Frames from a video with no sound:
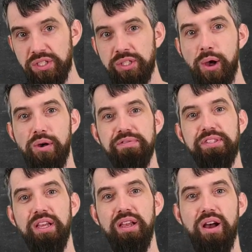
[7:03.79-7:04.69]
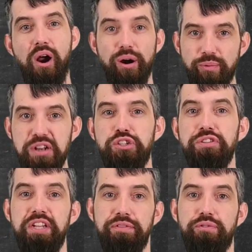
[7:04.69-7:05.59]
solves our
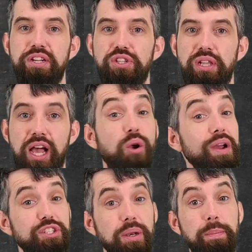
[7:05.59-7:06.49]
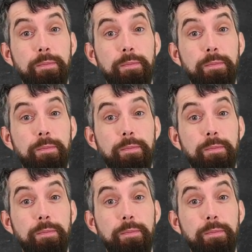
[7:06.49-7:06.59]
original differential equation.